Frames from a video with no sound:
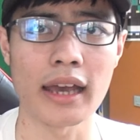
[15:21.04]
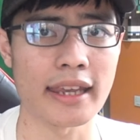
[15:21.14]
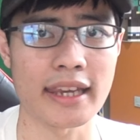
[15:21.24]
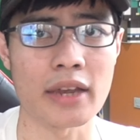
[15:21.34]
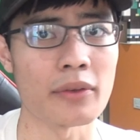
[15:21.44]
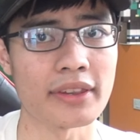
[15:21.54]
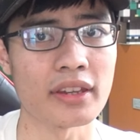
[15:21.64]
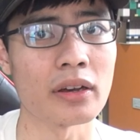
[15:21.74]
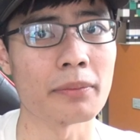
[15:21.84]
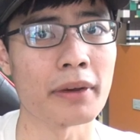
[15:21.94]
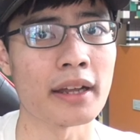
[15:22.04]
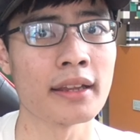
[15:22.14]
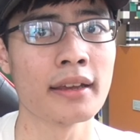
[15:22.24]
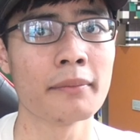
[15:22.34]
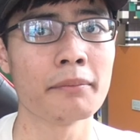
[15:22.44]
I can't even tell, but
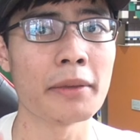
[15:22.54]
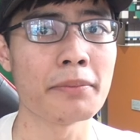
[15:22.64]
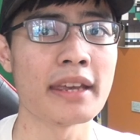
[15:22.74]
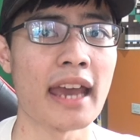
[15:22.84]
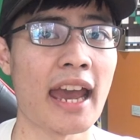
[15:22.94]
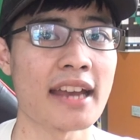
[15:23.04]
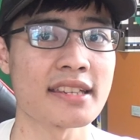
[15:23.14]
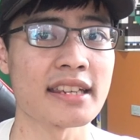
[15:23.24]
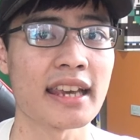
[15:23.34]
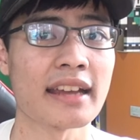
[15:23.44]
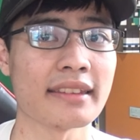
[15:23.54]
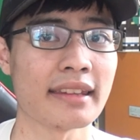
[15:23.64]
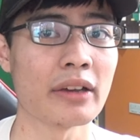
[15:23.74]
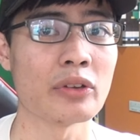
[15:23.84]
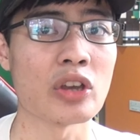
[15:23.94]
maybe I actually can
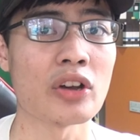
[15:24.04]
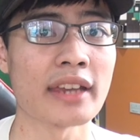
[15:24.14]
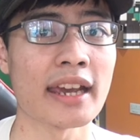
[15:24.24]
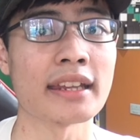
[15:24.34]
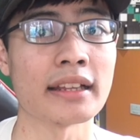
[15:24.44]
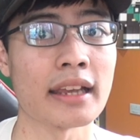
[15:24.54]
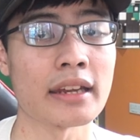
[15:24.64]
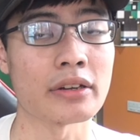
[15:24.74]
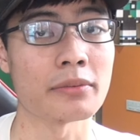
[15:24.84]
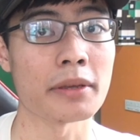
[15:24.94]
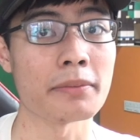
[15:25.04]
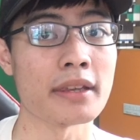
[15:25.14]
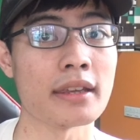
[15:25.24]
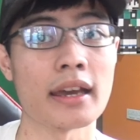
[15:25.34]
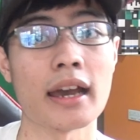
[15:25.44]
tell y'all that in a later.
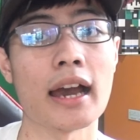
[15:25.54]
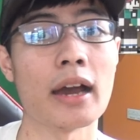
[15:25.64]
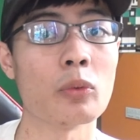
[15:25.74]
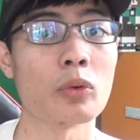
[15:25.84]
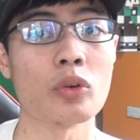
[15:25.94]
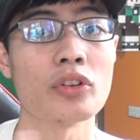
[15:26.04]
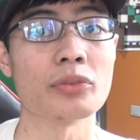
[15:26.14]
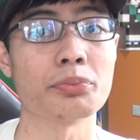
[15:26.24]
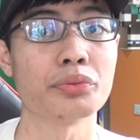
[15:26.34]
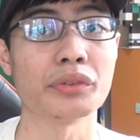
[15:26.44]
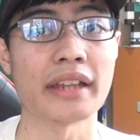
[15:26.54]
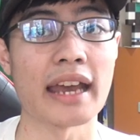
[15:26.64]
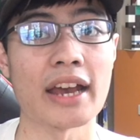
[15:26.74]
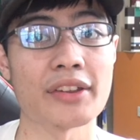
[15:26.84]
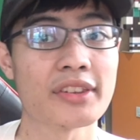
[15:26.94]
Maybe I will going to put
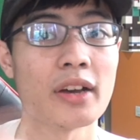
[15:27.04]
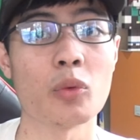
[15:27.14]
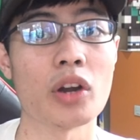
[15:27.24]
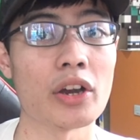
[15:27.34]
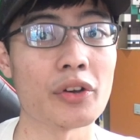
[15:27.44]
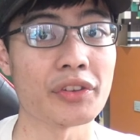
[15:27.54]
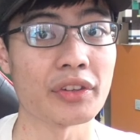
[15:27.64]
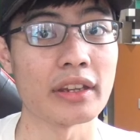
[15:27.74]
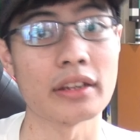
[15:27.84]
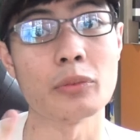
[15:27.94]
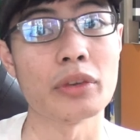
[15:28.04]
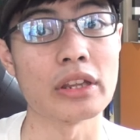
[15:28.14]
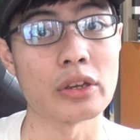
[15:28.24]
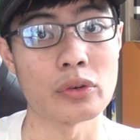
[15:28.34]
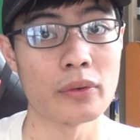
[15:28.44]
it somewhere else in the
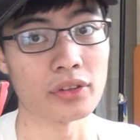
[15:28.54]
video.